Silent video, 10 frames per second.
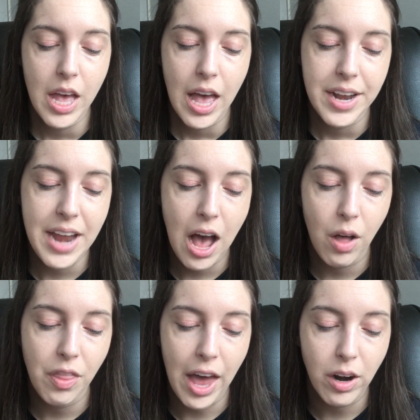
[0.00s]

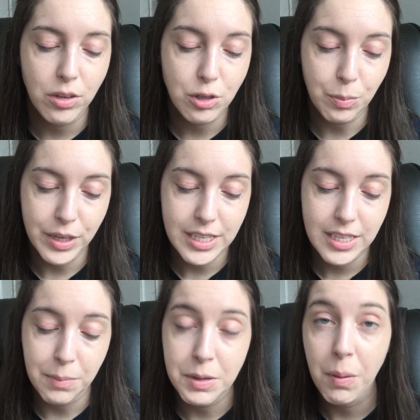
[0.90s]
Now that also brings
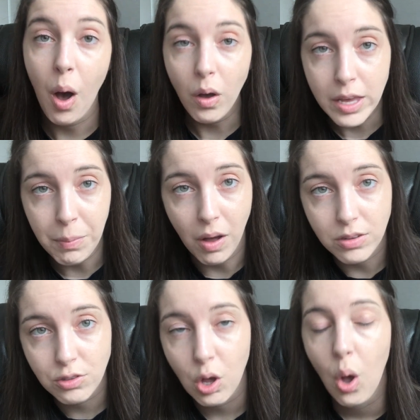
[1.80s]
us up to
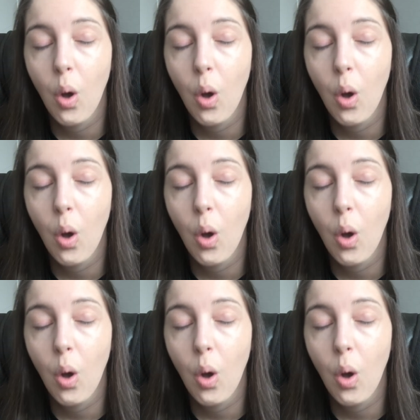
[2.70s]
Pokeballs.